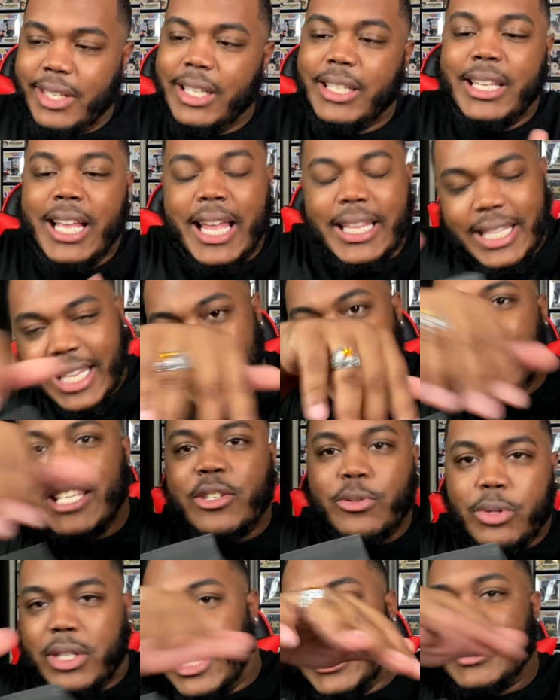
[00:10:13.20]

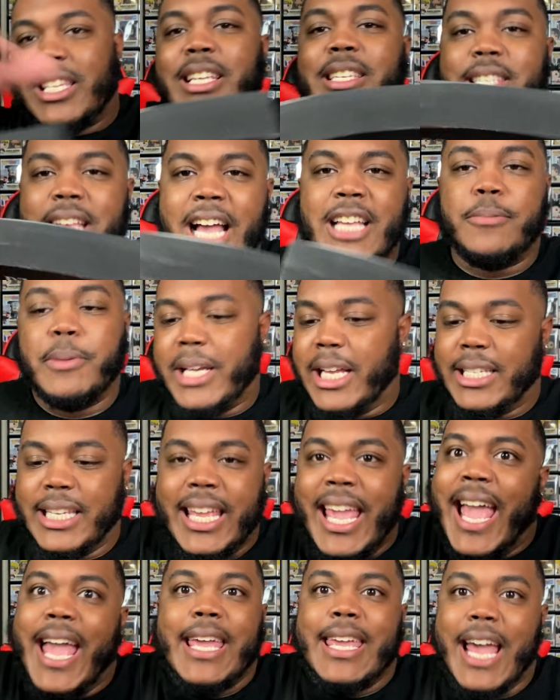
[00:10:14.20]
this looks nice because
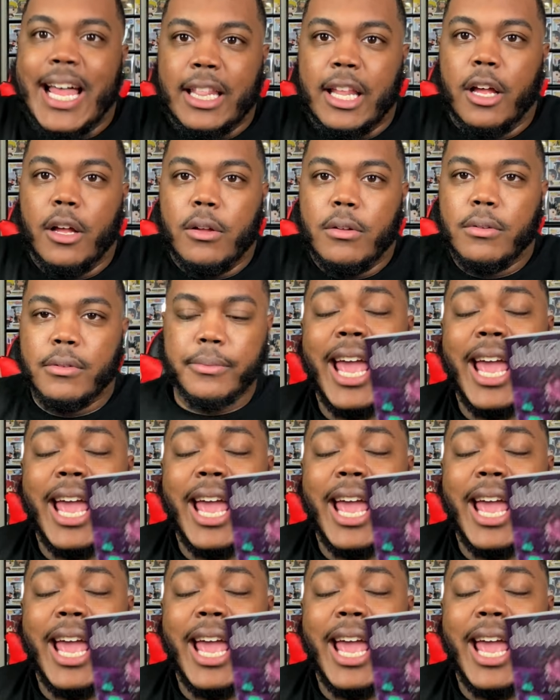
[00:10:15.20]
it can't yellow.